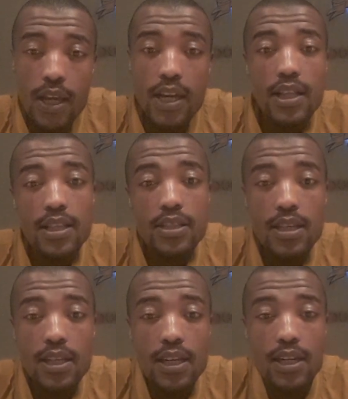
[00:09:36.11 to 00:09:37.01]
in
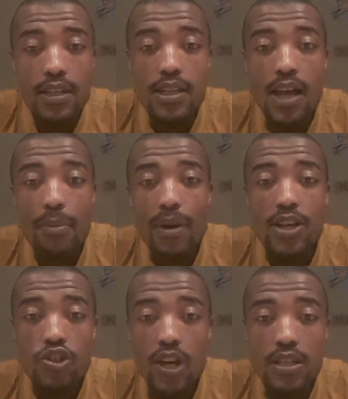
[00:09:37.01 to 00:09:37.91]
seeking greener
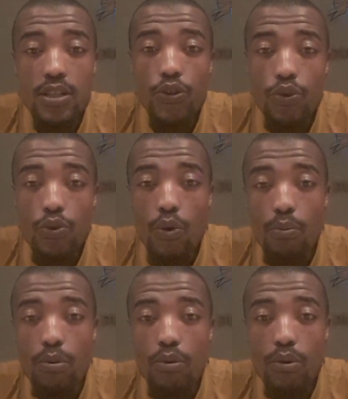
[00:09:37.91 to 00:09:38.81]
pastures in
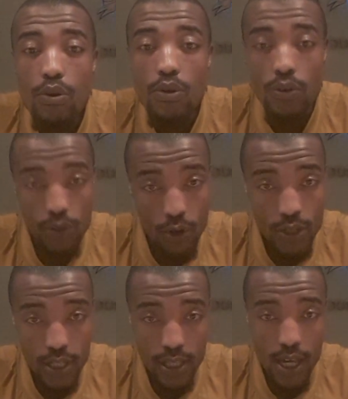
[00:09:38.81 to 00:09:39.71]
Europe,
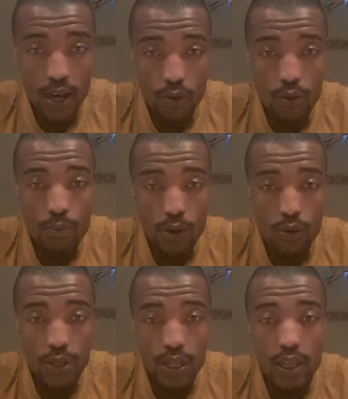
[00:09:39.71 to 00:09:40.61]
not in their home
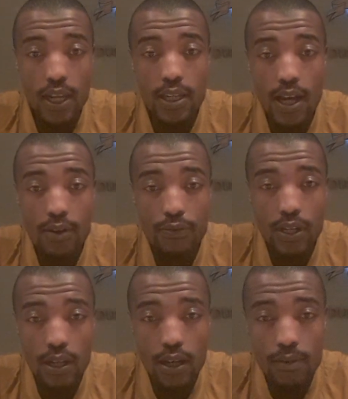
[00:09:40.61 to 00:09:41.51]
continent,
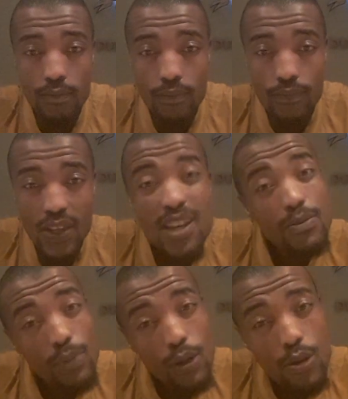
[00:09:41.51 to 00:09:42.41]
Africa? It's
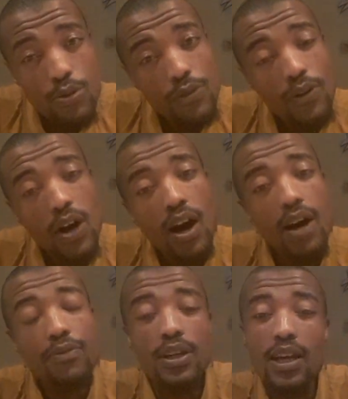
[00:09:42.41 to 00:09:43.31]
because of our
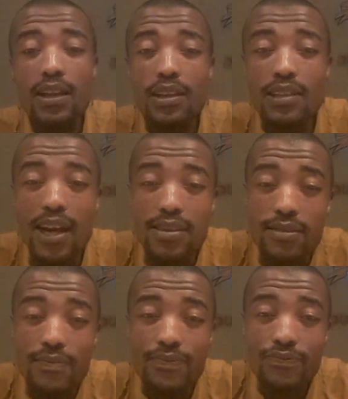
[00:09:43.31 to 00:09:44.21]
African leaders.
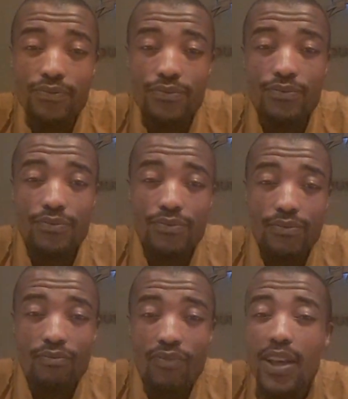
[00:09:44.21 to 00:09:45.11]

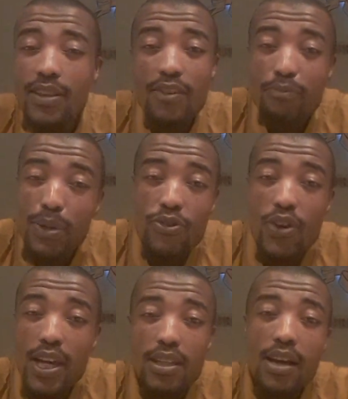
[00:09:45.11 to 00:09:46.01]
They've
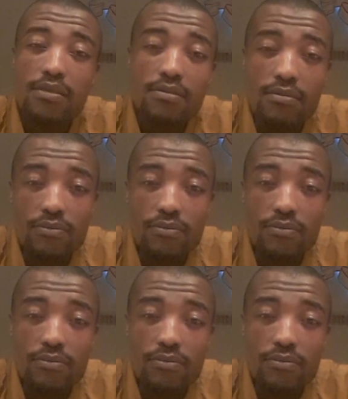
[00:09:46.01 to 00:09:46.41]
betrayed us.